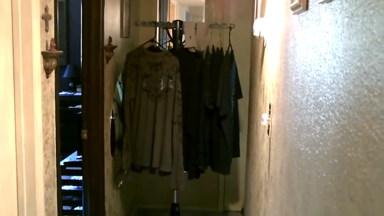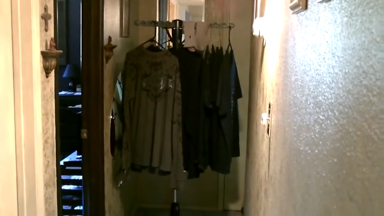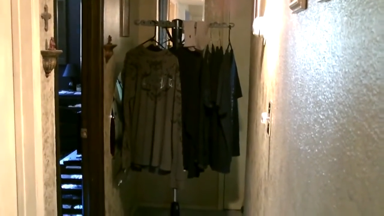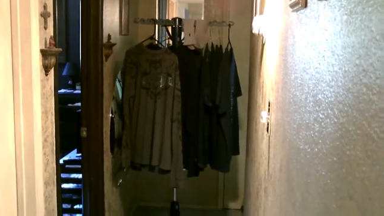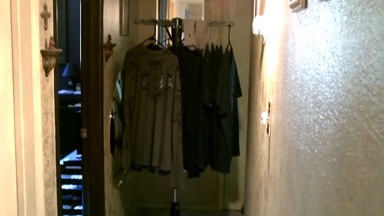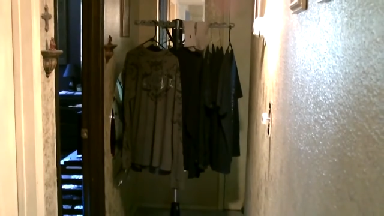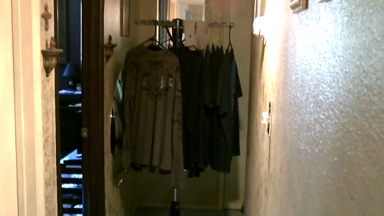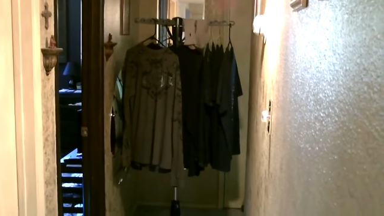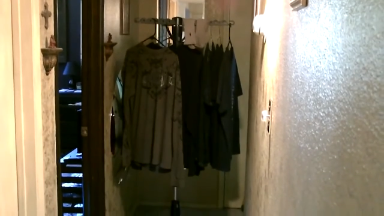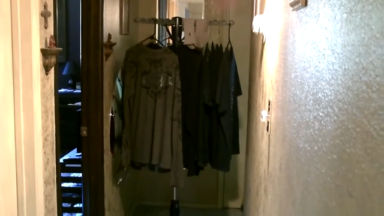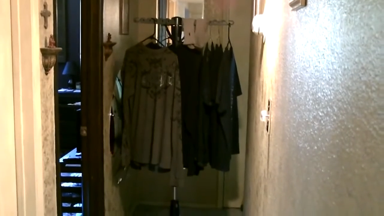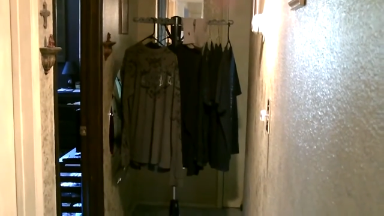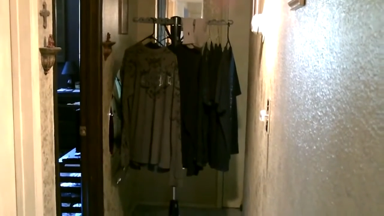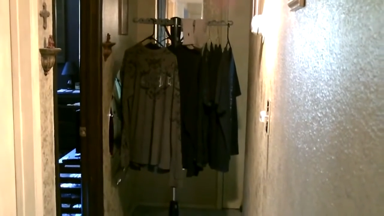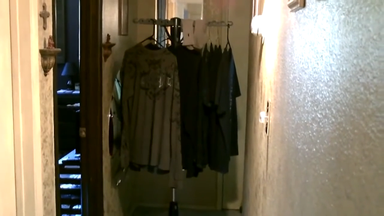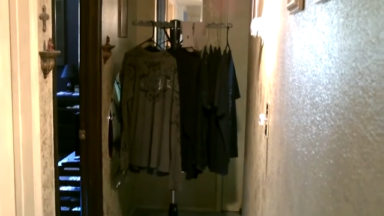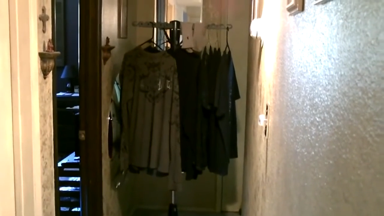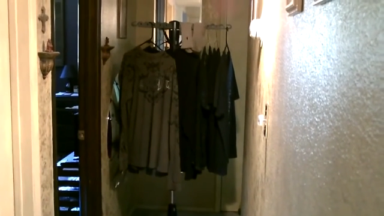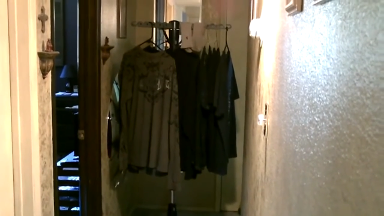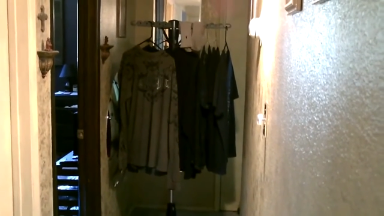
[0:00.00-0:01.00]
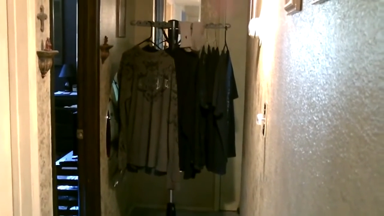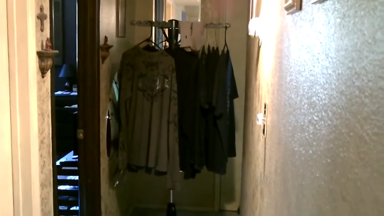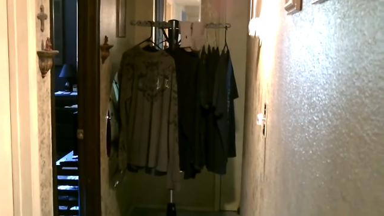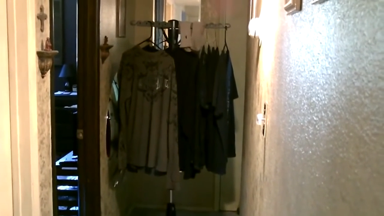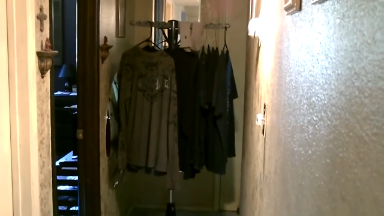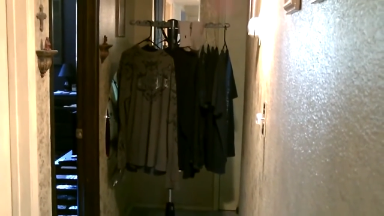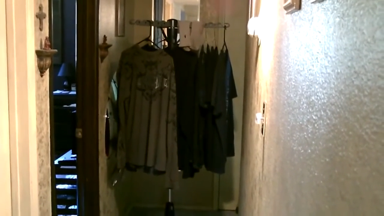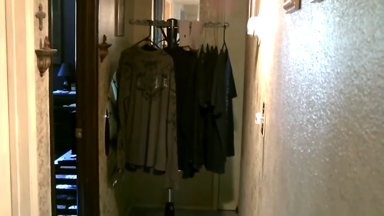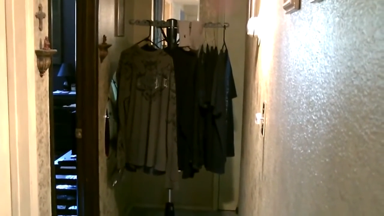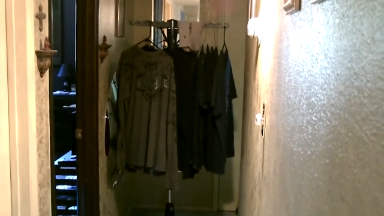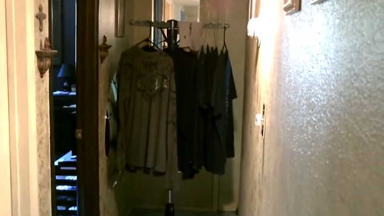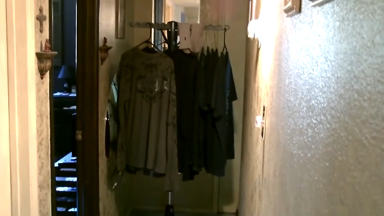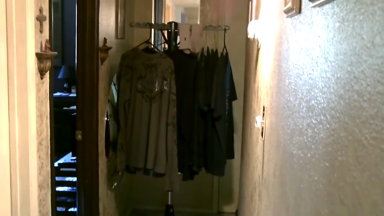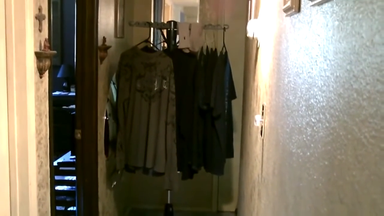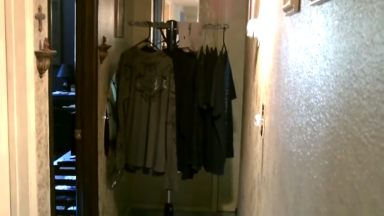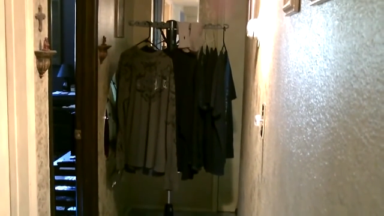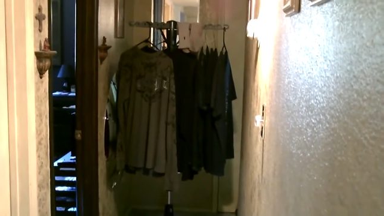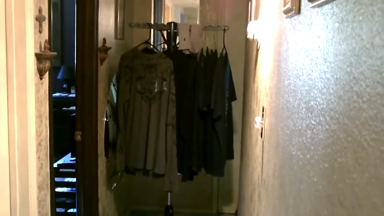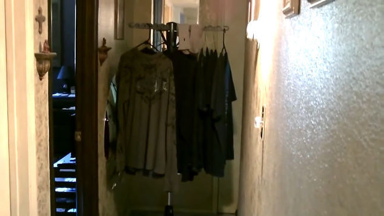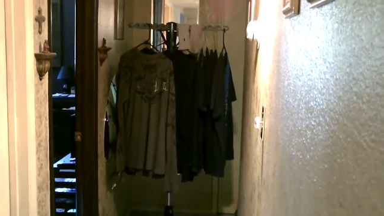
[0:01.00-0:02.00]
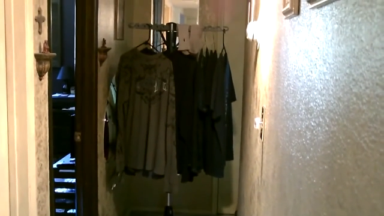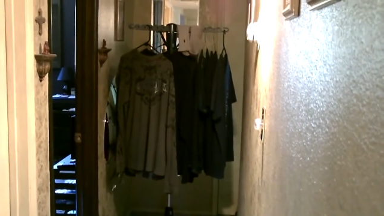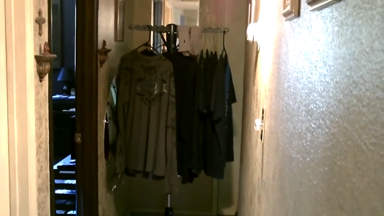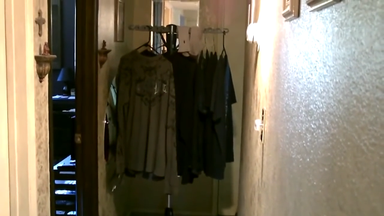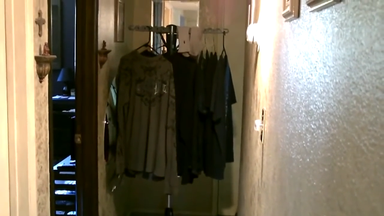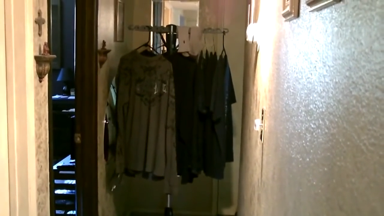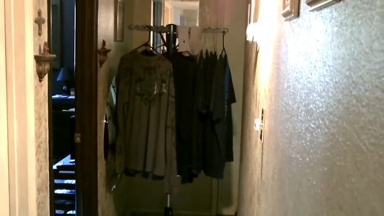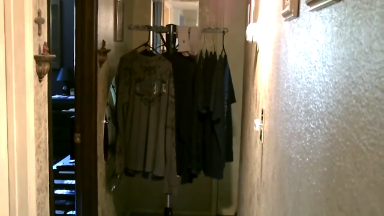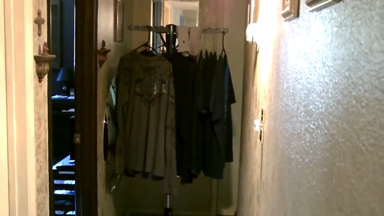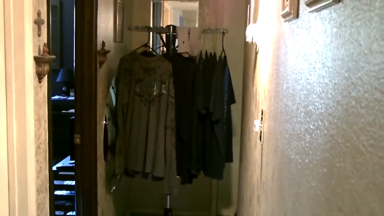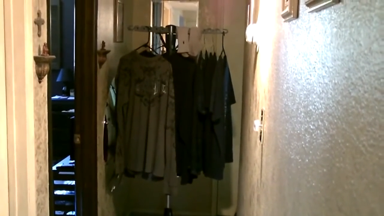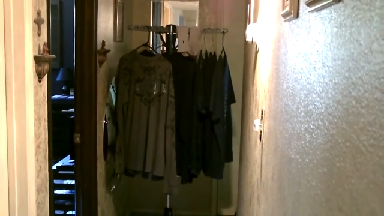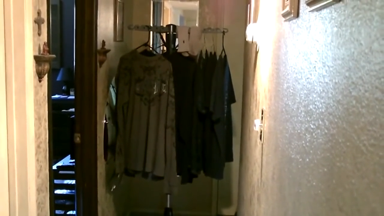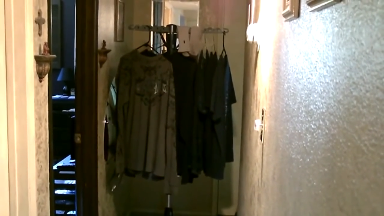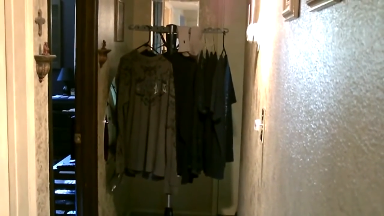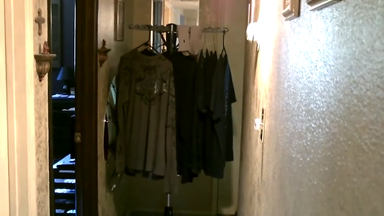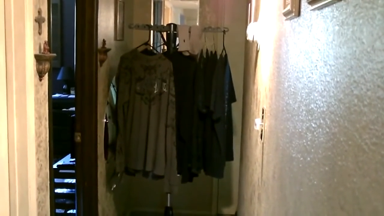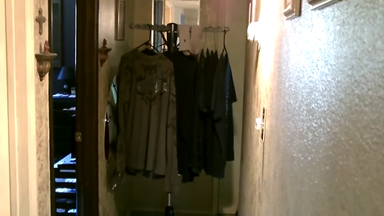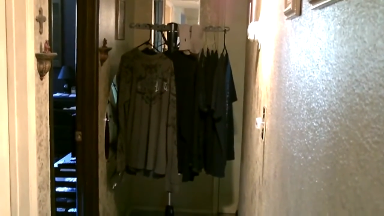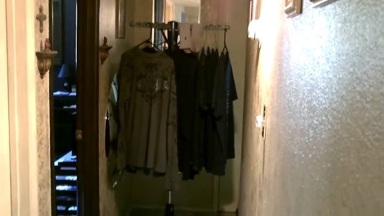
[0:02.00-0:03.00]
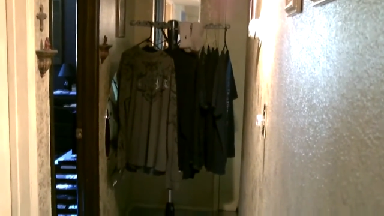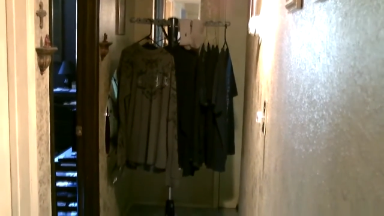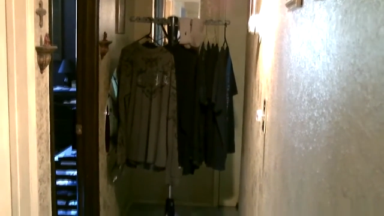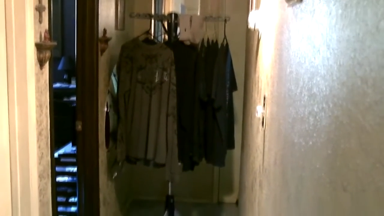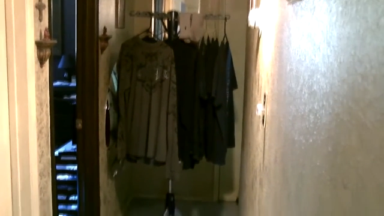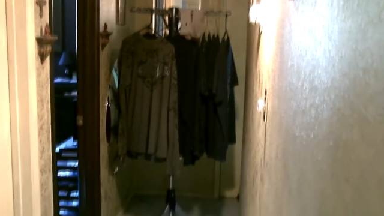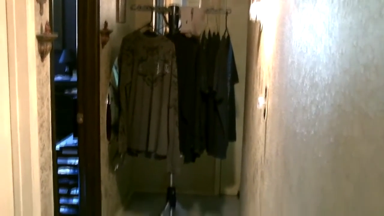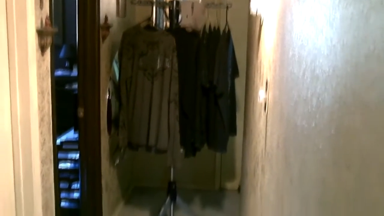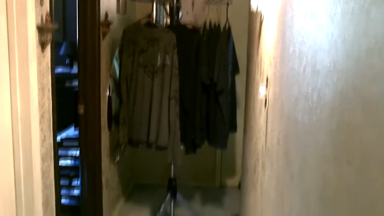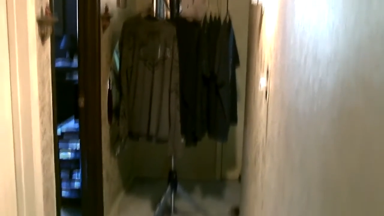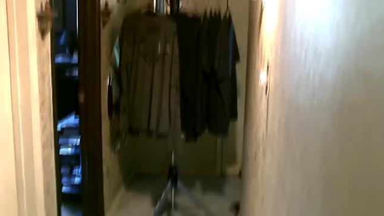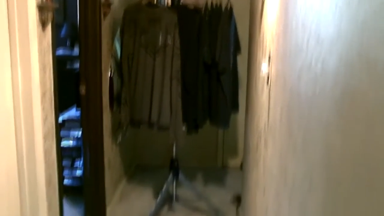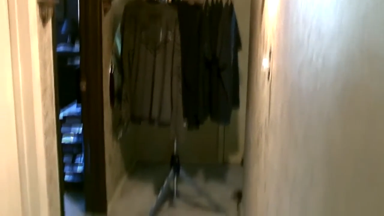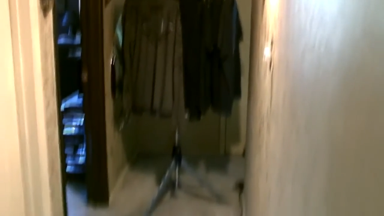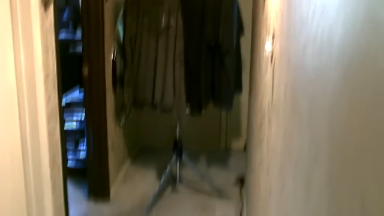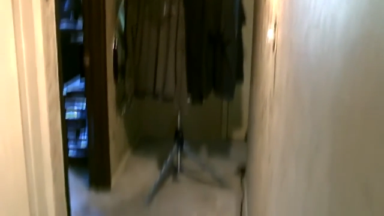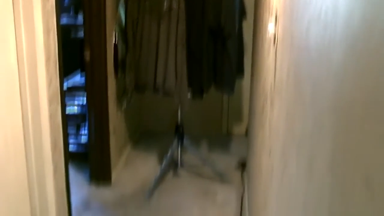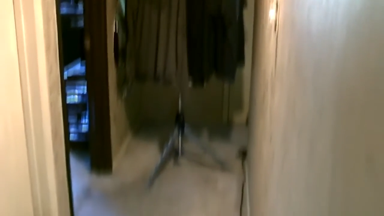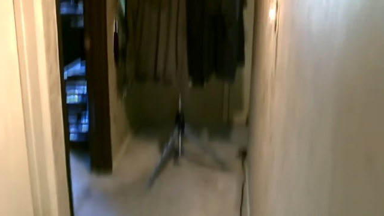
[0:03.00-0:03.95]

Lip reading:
(no speaker visible)